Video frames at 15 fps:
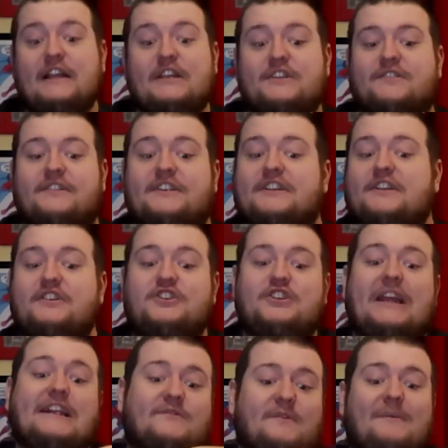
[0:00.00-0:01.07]
So there's a good
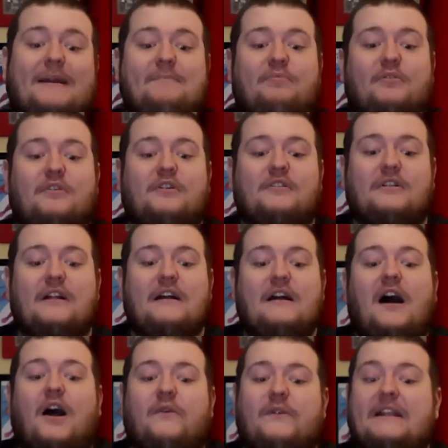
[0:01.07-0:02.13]
chance we might pull
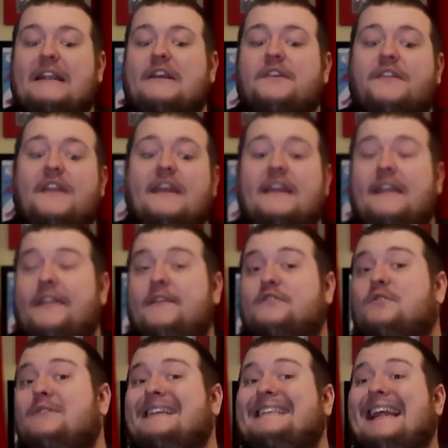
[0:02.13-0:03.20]
a really good thing. There
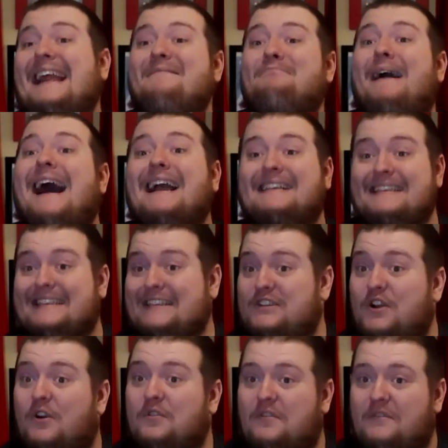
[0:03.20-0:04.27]
was only 10 boxes in
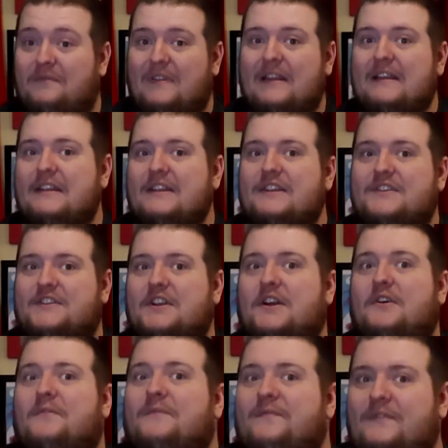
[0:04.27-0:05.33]
total,
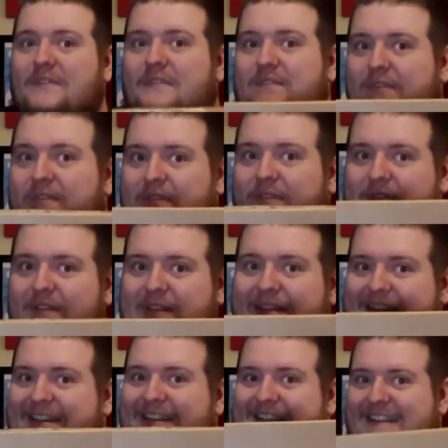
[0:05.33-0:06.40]
so
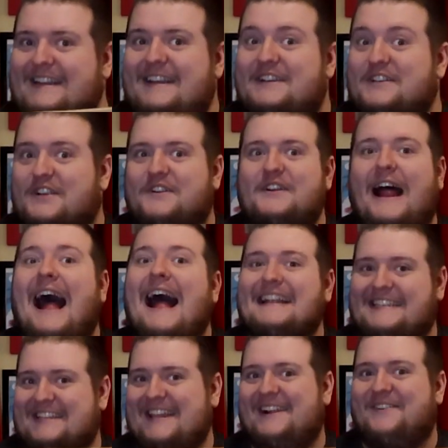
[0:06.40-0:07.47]
there's a good
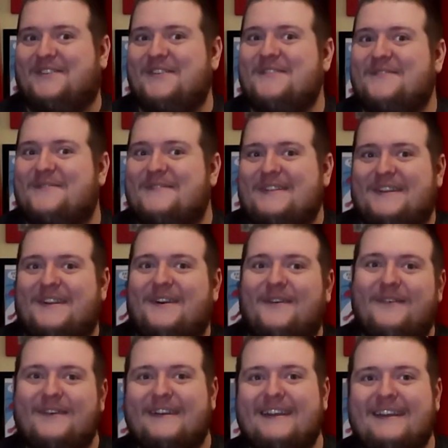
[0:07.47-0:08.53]
odds there too, you
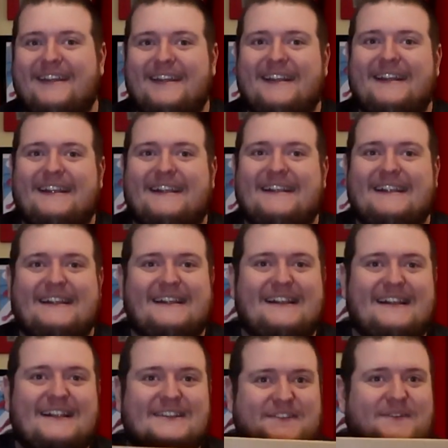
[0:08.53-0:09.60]
know?
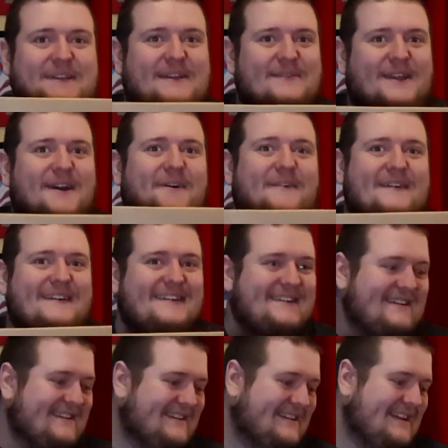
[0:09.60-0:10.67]
So here we go.
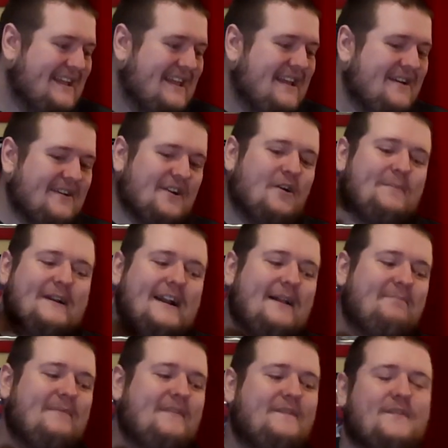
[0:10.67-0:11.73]
Gonna open it
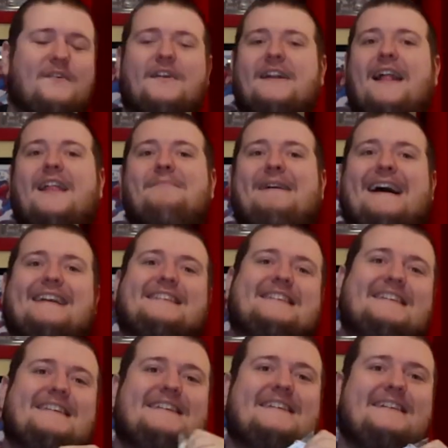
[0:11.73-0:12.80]
up, $400 box.